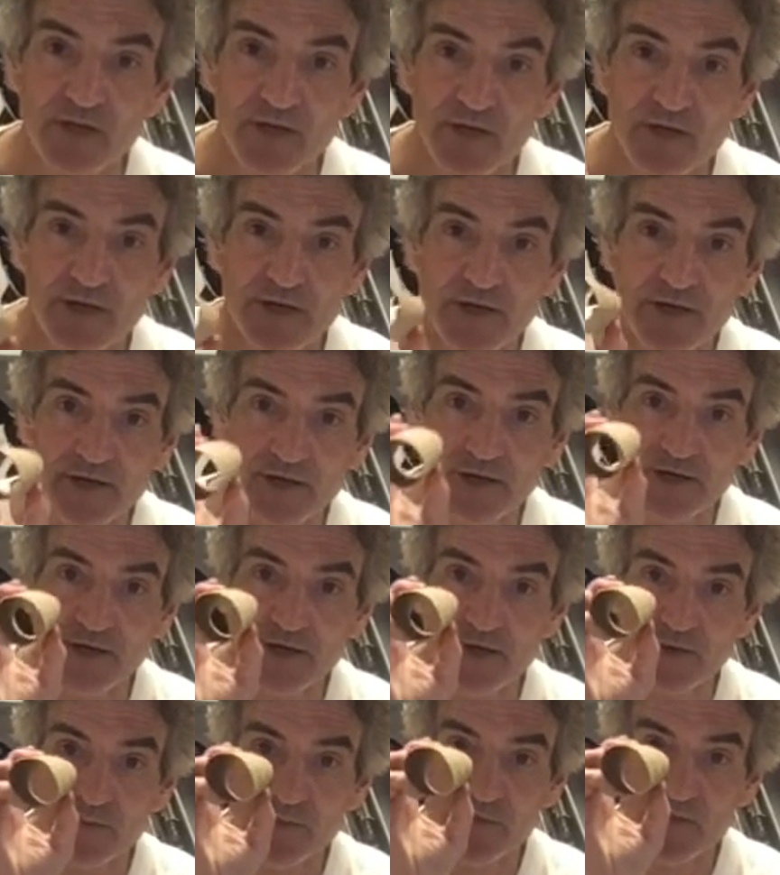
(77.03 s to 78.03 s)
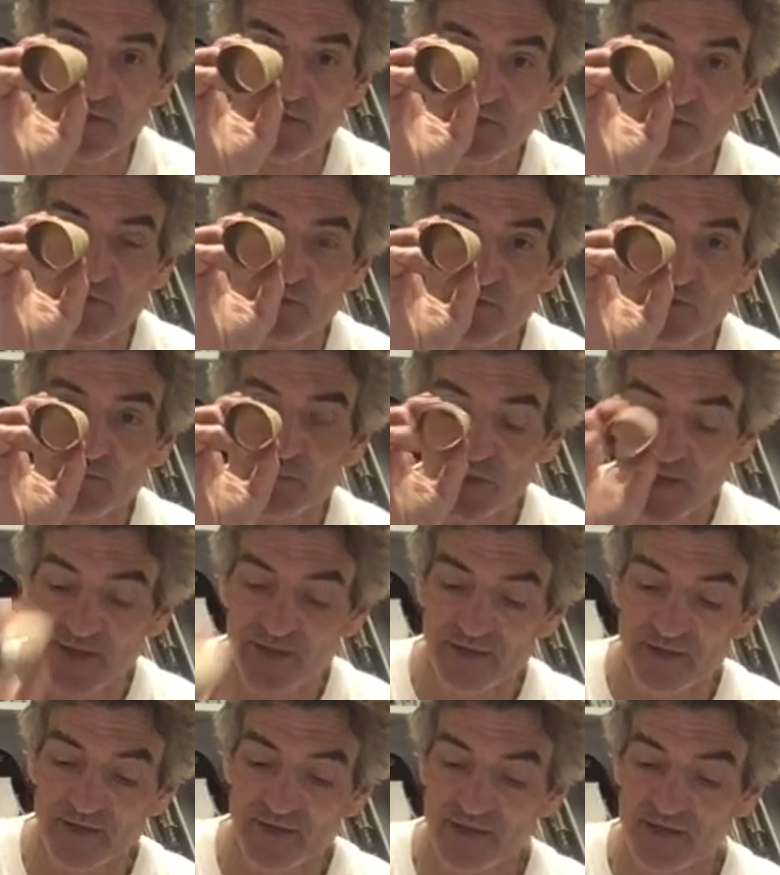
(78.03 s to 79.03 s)
All right, it can be a tube
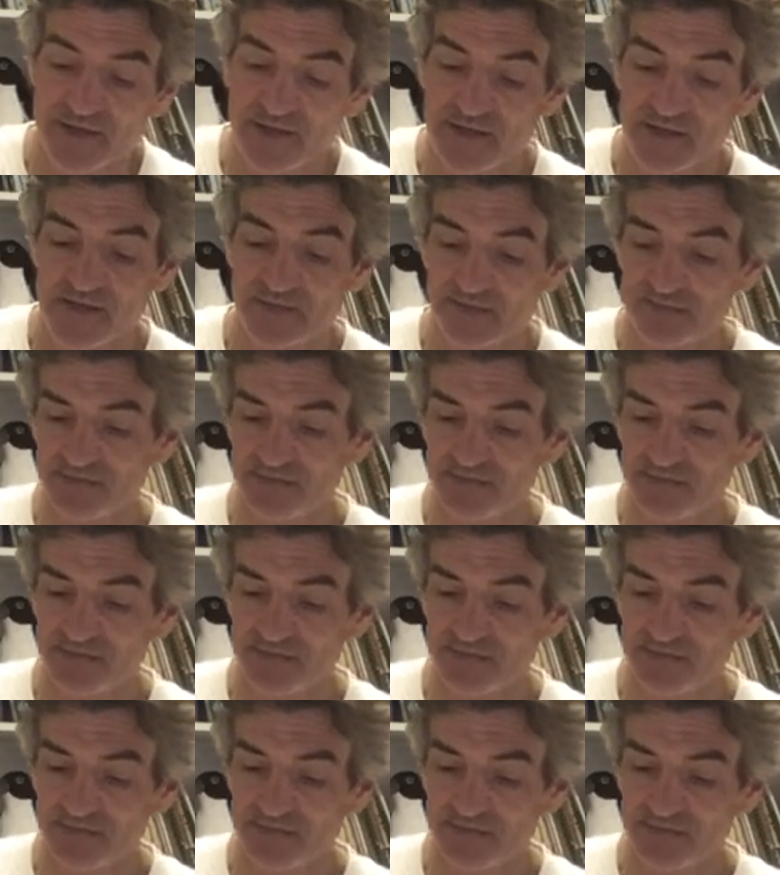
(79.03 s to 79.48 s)
like this.